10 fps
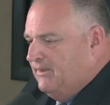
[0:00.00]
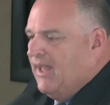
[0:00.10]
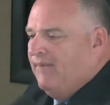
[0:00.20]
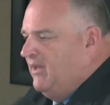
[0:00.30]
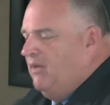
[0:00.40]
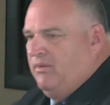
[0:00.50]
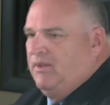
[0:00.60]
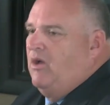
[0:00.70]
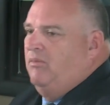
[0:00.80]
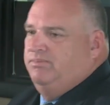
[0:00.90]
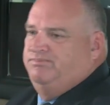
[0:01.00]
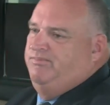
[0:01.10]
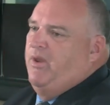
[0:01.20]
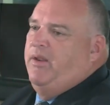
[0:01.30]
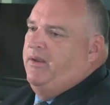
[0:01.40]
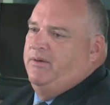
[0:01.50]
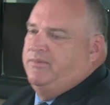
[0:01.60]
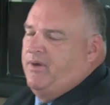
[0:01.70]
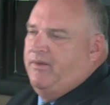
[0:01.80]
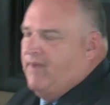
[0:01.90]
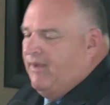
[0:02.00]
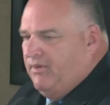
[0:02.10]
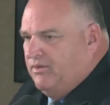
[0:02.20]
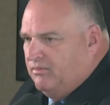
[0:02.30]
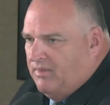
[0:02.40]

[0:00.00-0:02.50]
I've dealt with the law 30 years, 35 years of